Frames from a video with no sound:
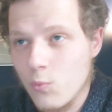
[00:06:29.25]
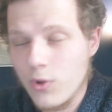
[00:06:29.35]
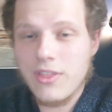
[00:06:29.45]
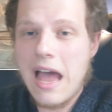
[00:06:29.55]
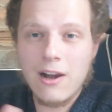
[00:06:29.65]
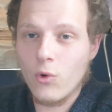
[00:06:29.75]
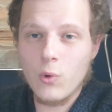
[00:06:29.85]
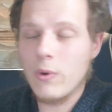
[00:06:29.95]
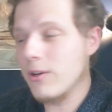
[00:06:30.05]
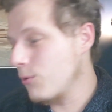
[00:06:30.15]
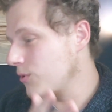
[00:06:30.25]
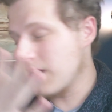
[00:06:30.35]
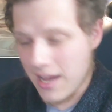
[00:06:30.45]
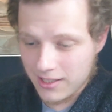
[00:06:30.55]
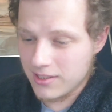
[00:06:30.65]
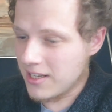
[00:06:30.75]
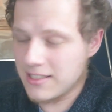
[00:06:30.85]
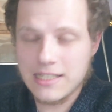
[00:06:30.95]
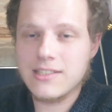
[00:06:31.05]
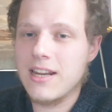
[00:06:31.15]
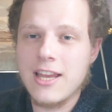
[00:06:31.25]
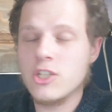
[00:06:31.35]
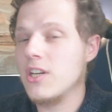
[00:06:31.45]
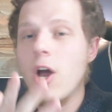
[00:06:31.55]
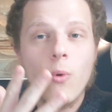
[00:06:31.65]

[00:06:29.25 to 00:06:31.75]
with alloy wheels and a decent engine?